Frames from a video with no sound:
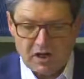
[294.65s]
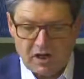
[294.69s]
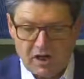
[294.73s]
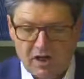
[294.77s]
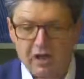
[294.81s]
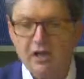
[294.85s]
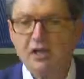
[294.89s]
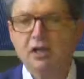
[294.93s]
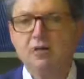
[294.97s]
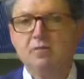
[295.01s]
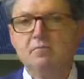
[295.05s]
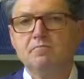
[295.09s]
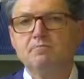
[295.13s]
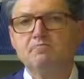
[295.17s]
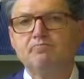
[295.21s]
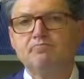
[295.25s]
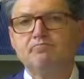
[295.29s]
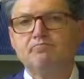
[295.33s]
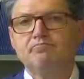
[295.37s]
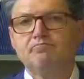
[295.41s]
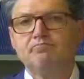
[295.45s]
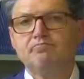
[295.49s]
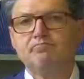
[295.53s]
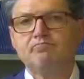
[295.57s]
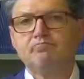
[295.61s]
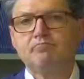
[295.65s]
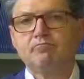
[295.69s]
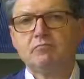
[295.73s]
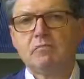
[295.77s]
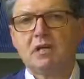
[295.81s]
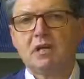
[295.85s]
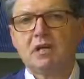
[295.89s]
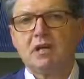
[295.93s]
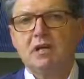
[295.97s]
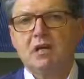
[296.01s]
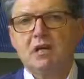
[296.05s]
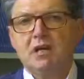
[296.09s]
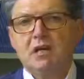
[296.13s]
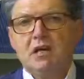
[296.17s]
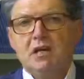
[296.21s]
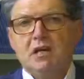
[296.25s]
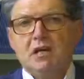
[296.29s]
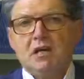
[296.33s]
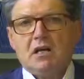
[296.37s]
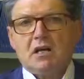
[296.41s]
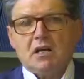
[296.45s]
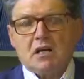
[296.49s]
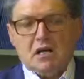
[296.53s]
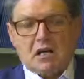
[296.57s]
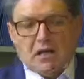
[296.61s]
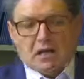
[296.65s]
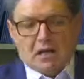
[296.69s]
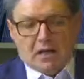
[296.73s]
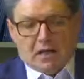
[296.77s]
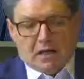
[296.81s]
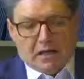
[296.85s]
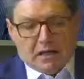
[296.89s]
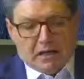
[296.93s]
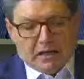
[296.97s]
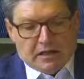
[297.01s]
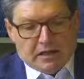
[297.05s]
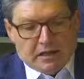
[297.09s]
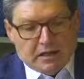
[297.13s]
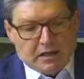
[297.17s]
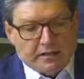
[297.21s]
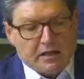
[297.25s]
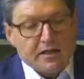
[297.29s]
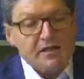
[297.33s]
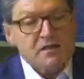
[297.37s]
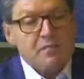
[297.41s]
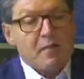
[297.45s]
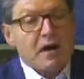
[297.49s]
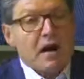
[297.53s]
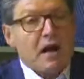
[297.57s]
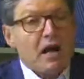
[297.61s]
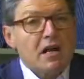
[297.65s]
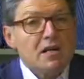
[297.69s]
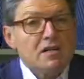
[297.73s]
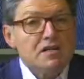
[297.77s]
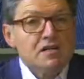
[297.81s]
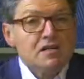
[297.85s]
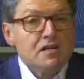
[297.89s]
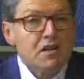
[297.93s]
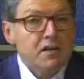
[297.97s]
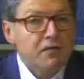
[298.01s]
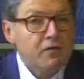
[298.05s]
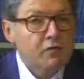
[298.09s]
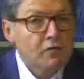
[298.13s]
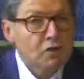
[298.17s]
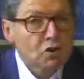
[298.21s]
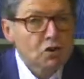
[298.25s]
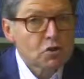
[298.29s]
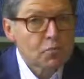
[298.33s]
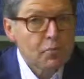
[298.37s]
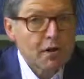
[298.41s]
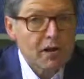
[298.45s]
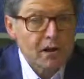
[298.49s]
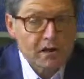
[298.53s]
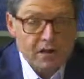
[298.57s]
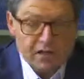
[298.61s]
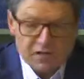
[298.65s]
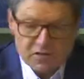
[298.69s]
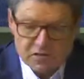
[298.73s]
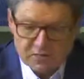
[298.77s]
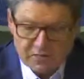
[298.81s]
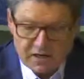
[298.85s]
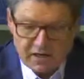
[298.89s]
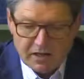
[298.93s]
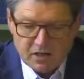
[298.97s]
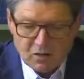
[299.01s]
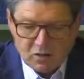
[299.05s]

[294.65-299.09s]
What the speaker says: and vice versa, which is a sign that there is cultural change,